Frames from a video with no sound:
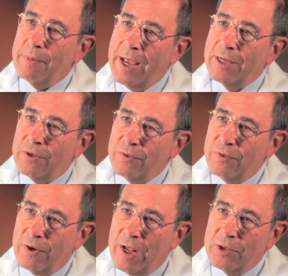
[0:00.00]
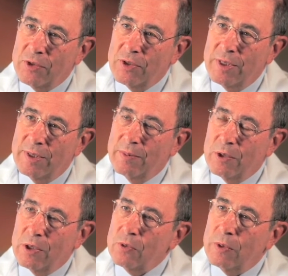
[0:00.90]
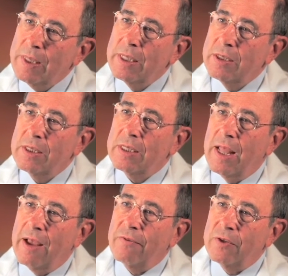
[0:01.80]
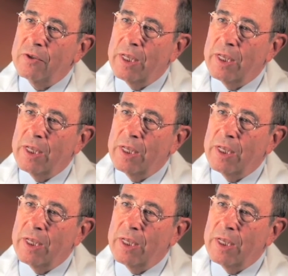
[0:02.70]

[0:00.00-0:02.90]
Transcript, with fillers: passion for us because we're in this effort